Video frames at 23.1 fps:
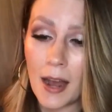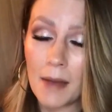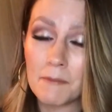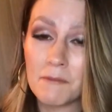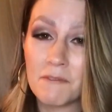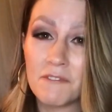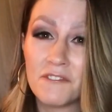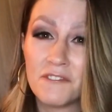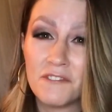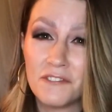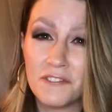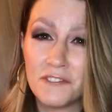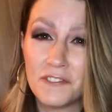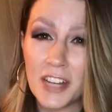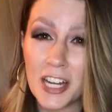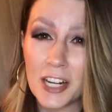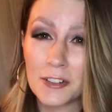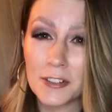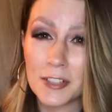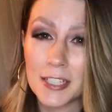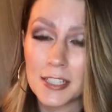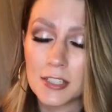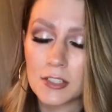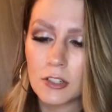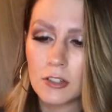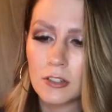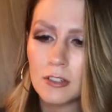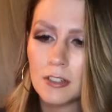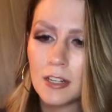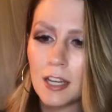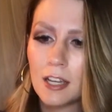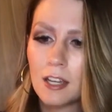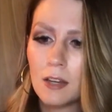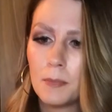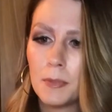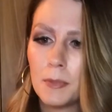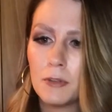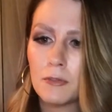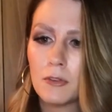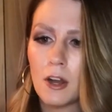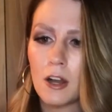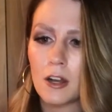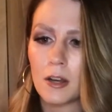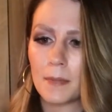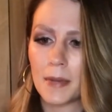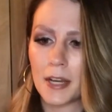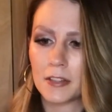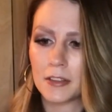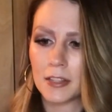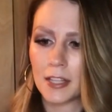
I'm fairly certain. I could be wrong about